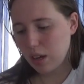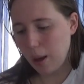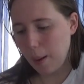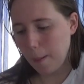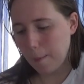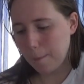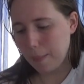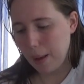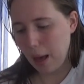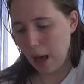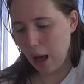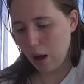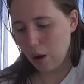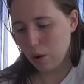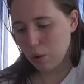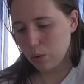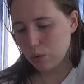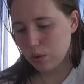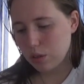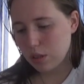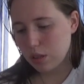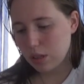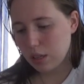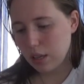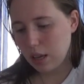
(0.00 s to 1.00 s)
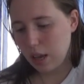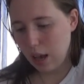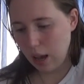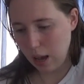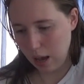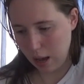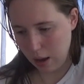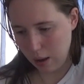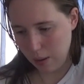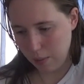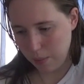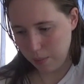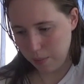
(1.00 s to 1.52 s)
about
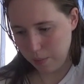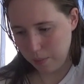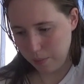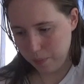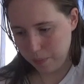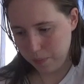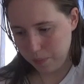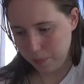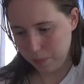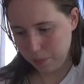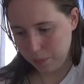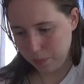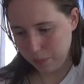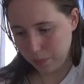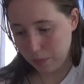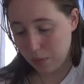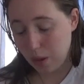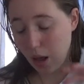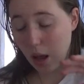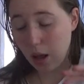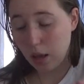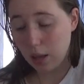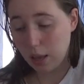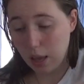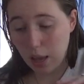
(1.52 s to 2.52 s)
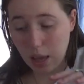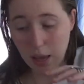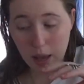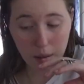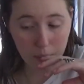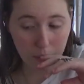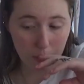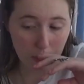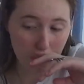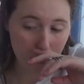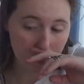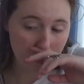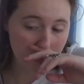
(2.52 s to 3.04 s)
Cam, not
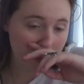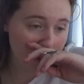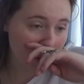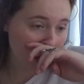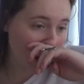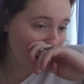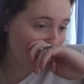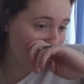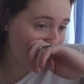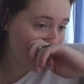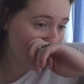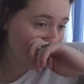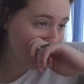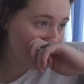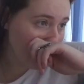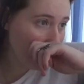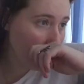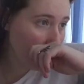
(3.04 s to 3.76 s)
Cam himself,